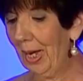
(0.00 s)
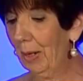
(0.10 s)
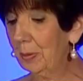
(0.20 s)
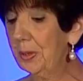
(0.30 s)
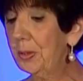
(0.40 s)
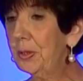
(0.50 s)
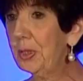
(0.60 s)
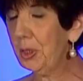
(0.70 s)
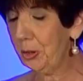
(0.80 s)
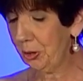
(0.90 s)
I was
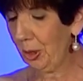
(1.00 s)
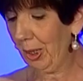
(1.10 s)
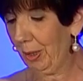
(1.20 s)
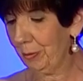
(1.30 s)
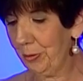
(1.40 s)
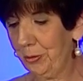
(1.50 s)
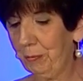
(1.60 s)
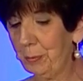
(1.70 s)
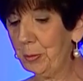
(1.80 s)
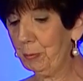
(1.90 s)
discharged
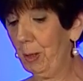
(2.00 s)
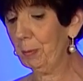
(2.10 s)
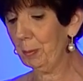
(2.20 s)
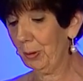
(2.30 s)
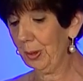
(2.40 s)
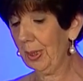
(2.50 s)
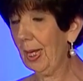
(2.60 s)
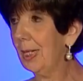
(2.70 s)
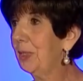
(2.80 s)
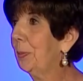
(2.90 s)
from Strong Memorial
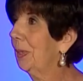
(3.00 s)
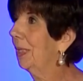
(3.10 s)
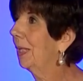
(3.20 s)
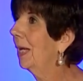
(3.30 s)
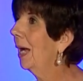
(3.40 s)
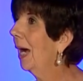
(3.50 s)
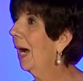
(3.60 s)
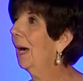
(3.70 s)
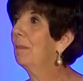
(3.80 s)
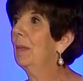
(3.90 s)
Hospital
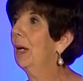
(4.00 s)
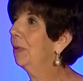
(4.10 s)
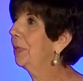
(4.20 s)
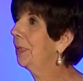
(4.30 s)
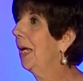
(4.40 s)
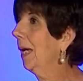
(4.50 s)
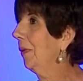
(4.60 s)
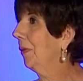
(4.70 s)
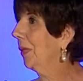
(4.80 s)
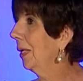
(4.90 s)
on March
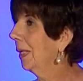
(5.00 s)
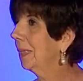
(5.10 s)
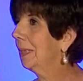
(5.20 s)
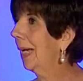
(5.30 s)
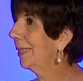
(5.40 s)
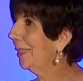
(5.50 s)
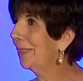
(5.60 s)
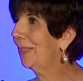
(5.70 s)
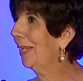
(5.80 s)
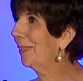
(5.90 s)
10th,
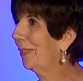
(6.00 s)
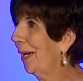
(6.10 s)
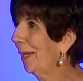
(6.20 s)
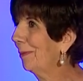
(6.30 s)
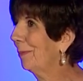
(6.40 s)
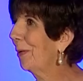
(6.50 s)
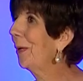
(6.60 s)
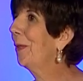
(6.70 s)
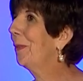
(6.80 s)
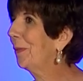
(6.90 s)

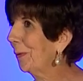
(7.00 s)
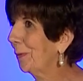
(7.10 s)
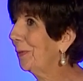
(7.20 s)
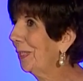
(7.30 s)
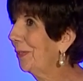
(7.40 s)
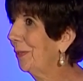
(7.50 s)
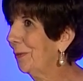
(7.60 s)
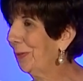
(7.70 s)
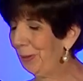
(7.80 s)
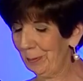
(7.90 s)
1999, 13
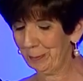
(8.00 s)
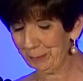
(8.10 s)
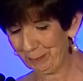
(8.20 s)
years ago.